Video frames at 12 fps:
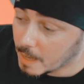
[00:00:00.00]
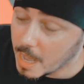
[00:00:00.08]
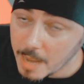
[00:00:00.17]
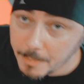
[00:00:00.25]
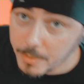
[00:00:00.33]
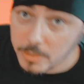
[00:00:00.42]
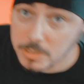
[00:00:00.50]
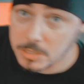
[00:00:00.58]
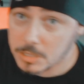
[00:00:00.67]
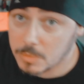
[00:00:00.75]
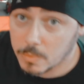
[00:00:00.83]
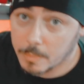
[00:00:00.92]
I
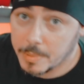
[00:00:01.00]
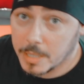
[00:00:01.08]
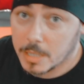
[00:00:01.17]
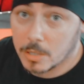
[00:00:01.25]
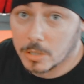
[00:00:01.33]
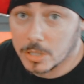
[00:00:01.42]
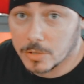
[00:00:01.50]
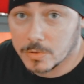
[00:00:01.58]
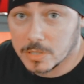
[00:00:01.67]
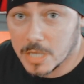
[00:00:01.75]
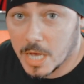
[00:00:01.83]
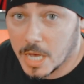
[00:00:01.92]
personally repeat it on the other
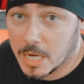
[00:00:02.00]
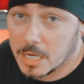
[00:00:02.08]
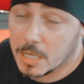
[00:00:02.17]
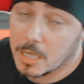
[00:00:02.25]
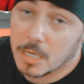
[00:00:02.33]
side